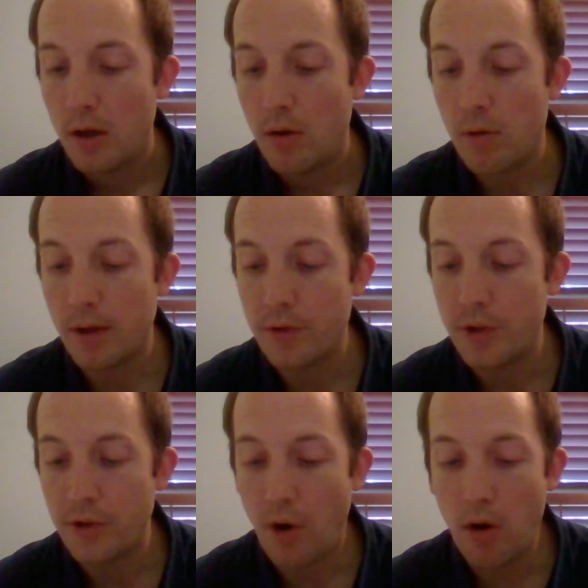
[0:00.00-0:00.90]
or else
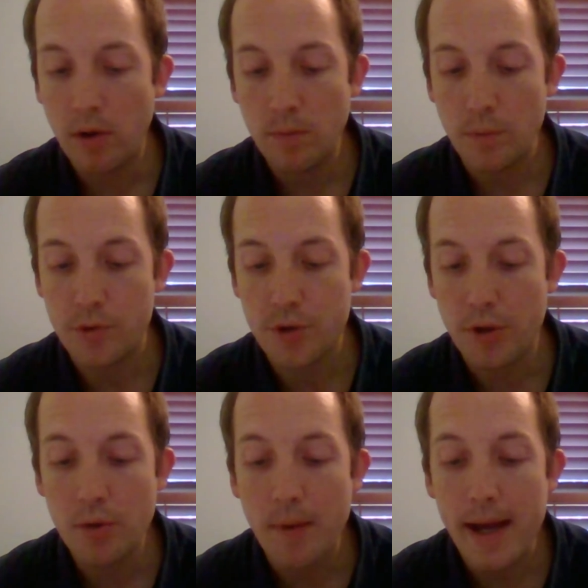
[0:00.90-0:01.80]
his heart will
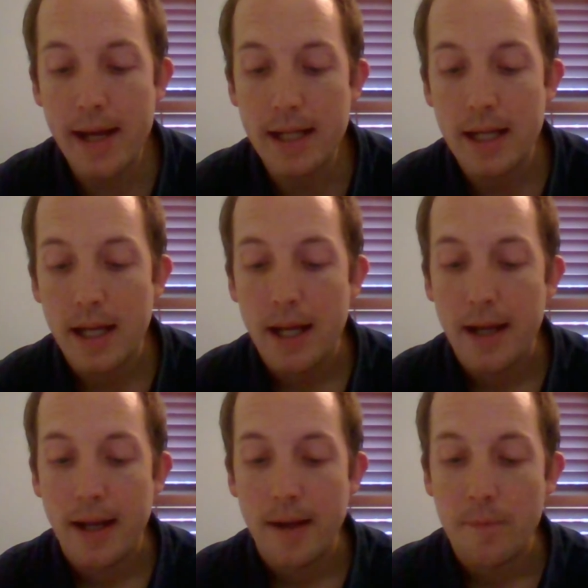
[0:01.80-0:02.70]
turn away,
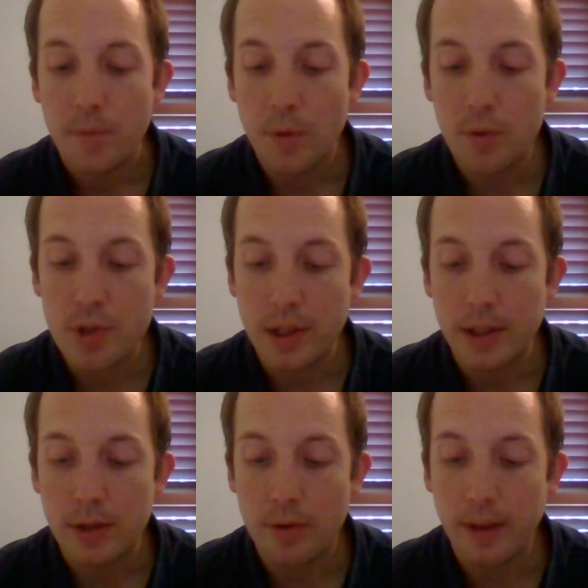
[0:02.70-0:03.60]
nor shall
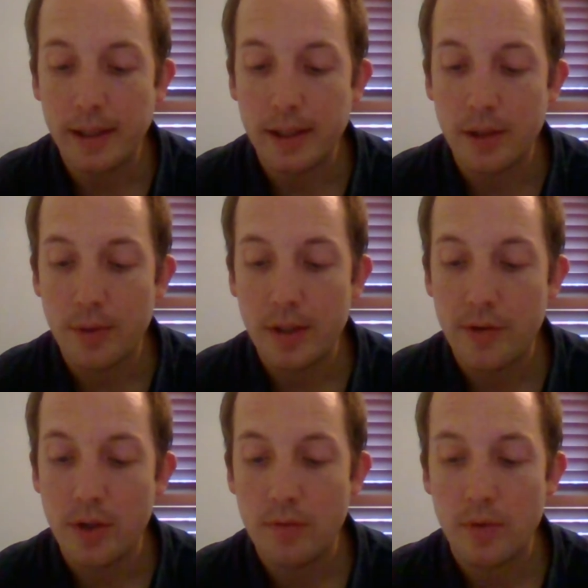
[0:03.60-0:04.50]
he greatly
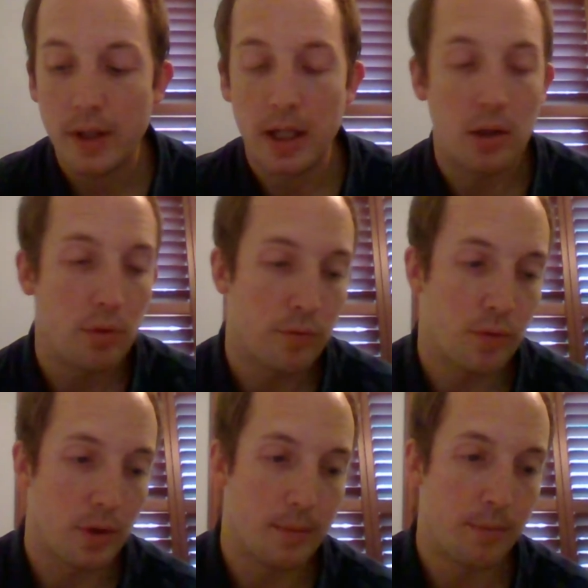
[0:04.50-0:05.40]
increase silver and gold
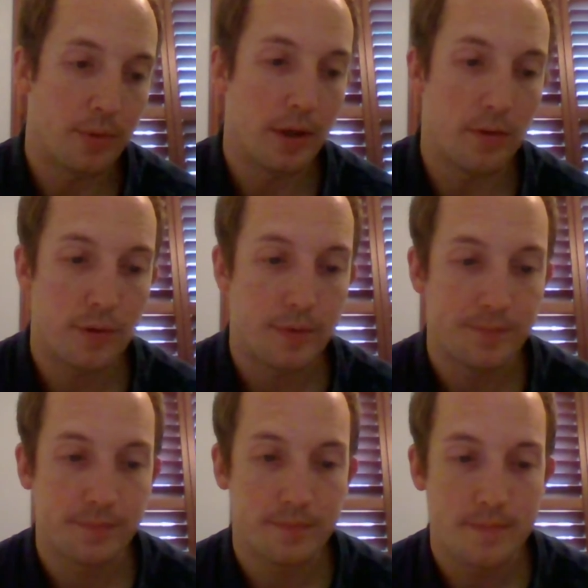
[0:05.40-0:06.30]
for himself.
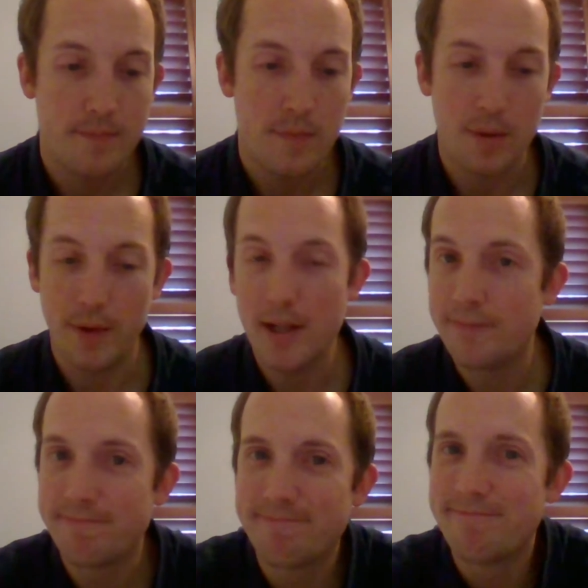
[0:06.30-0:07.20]

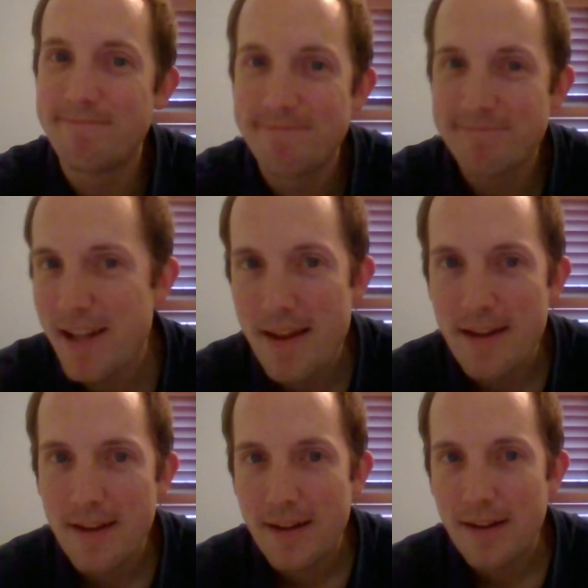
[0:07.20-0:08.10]
Well,
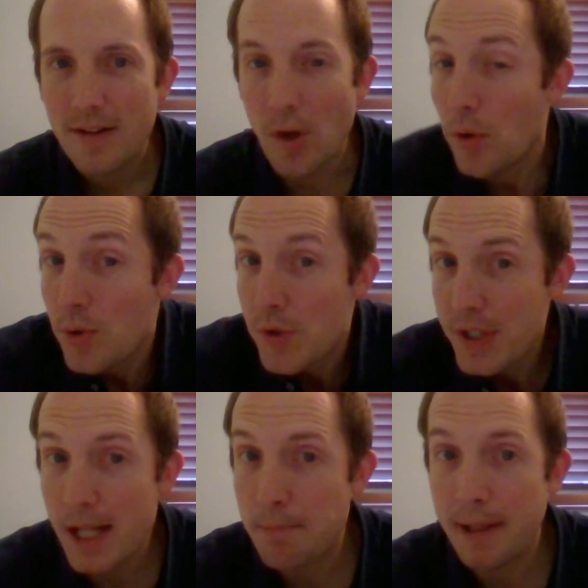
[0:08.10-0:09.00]
don't you
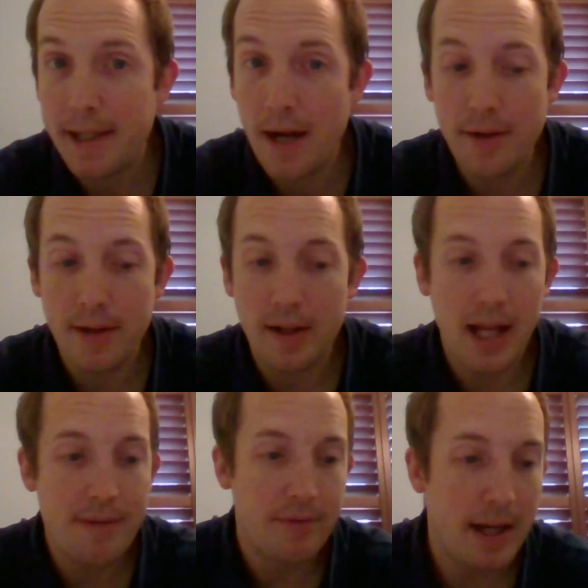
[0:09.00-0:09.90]
see that played out in the
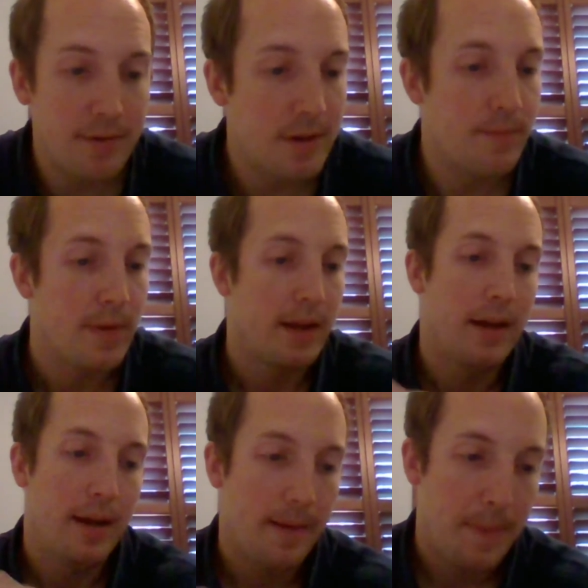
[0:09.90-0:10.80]
life of David?
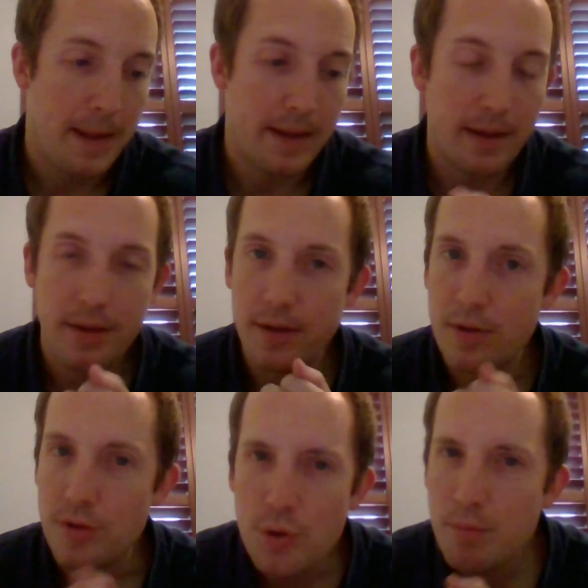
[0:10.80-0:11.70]
The
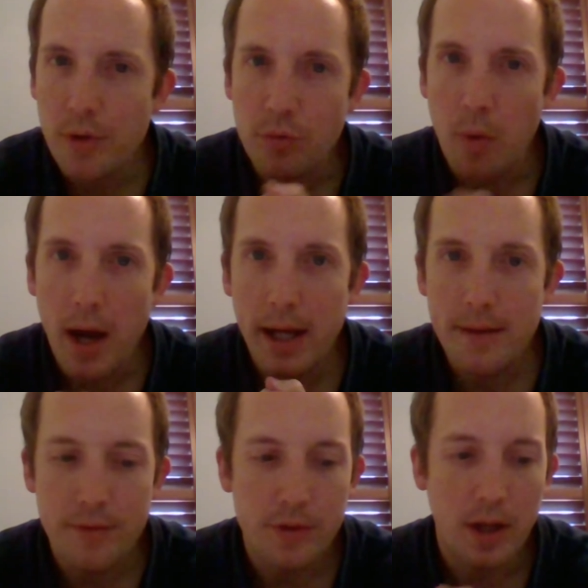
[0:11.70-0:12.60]
numerous
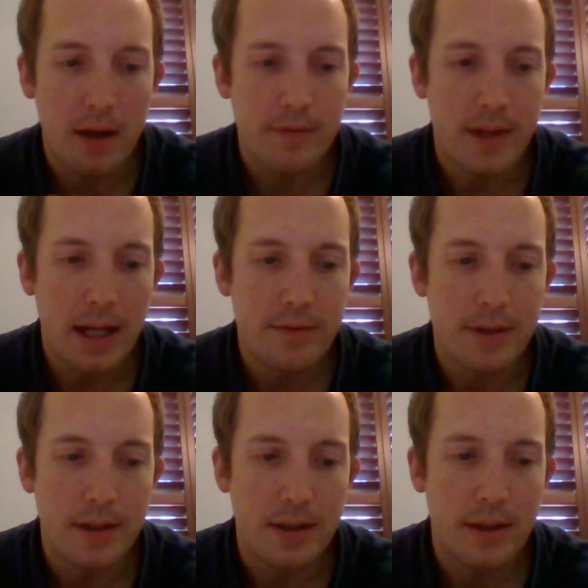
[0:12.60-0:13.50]
wives of
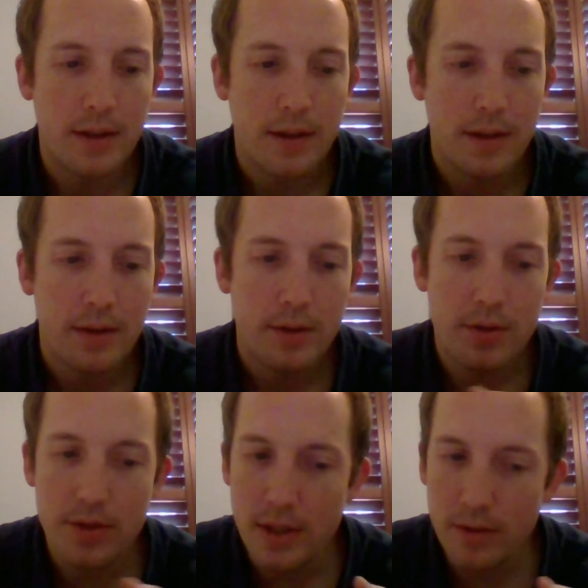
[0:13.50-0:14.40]
David
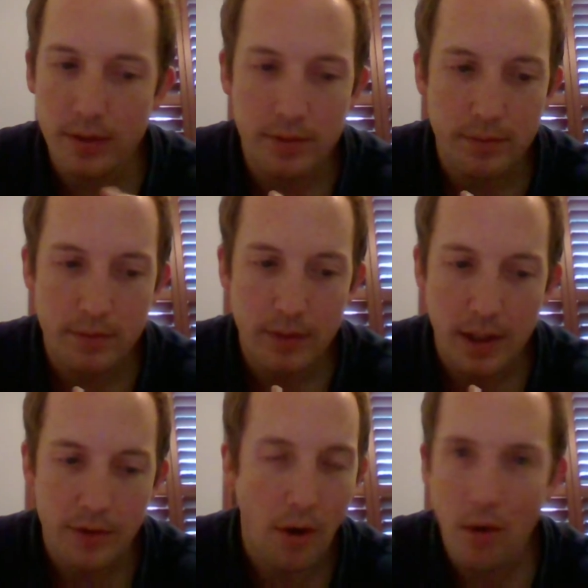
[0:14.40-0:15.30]
steal
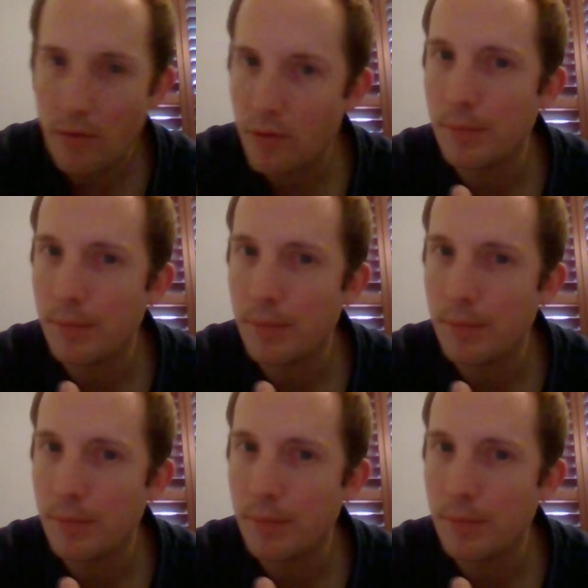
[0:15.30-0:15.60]
his heart from